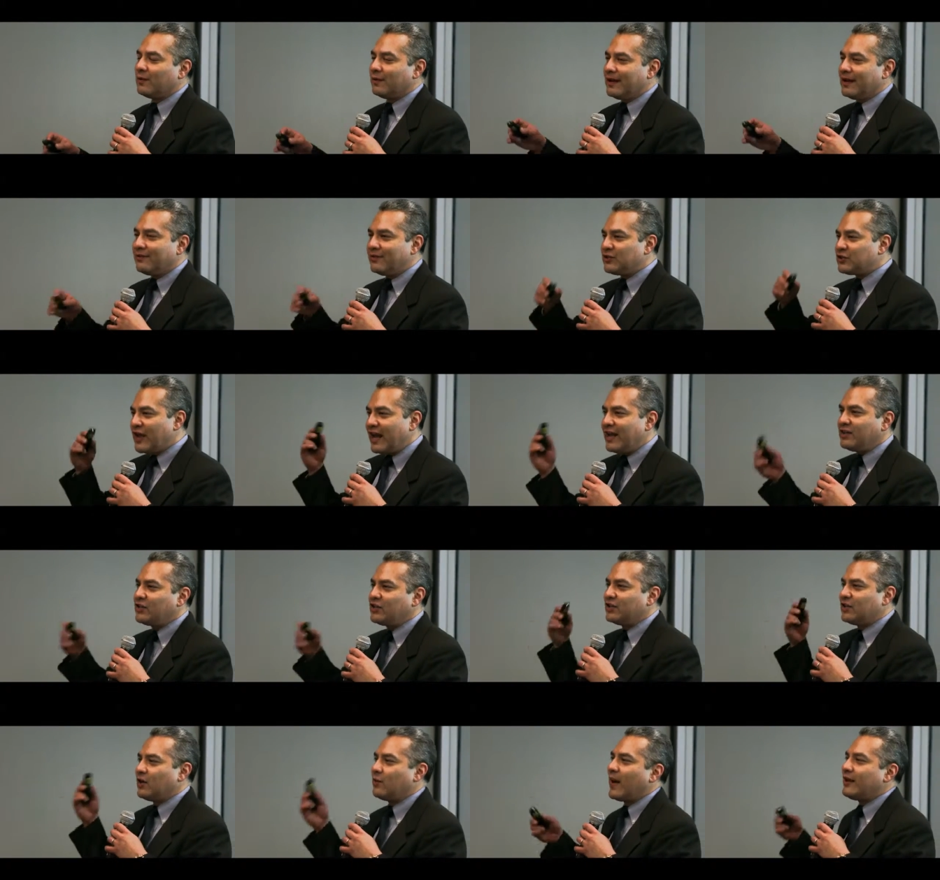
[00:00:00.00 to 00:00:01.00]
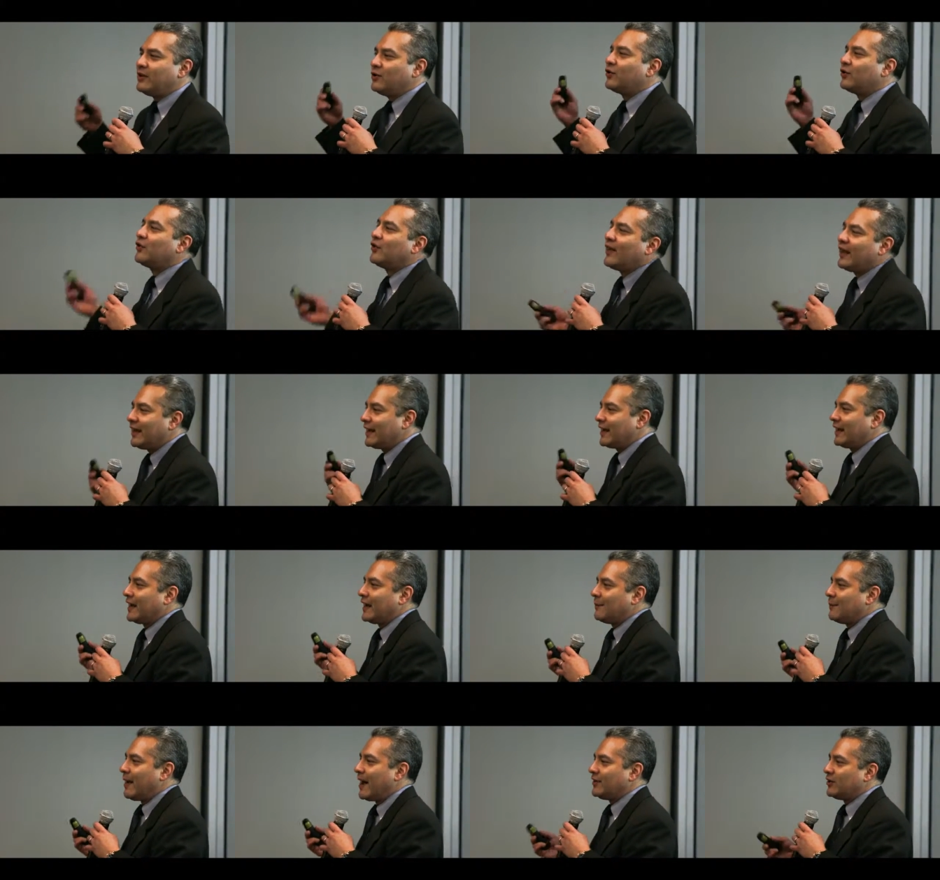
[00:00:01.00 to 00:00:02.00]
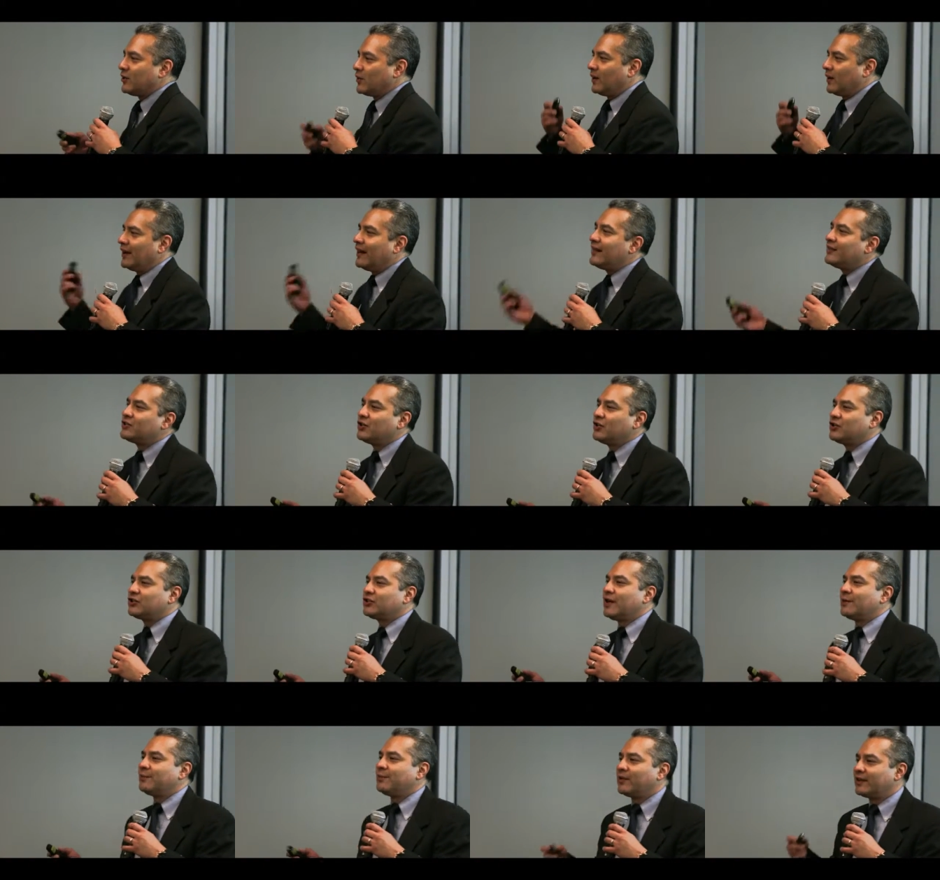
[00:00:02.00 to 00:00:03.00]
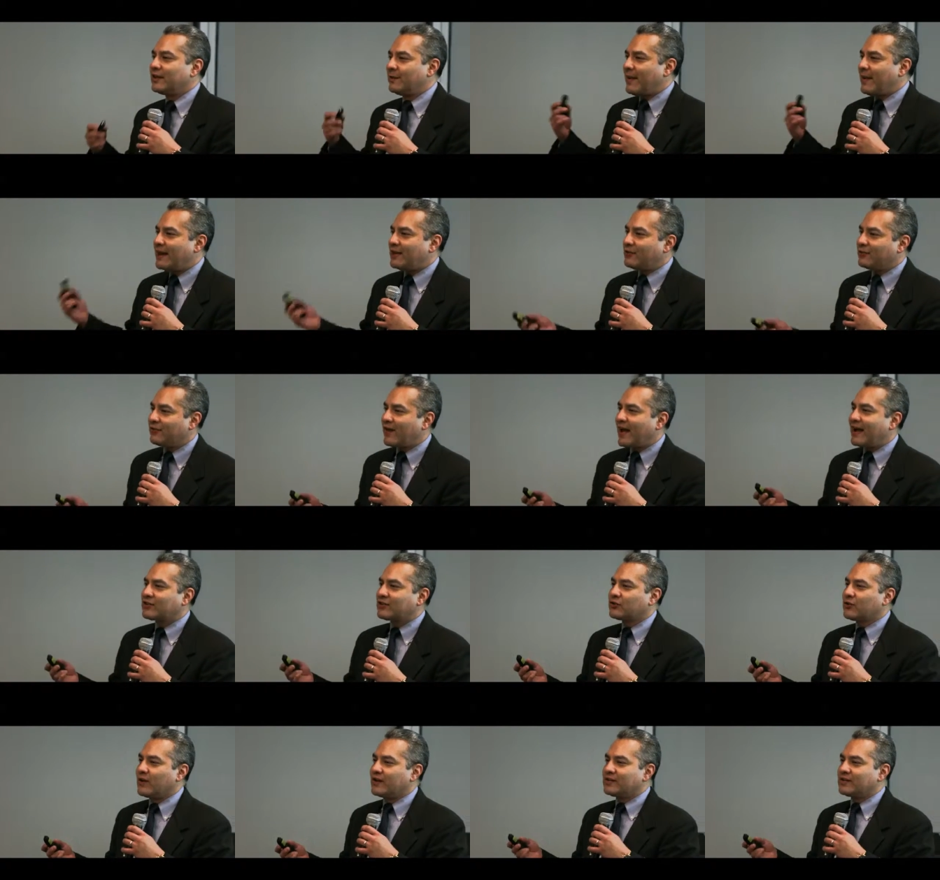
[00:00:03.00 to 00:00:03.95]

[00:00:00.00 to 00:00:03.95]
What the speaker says: even changing the way you think about your relationship with the manufacturer.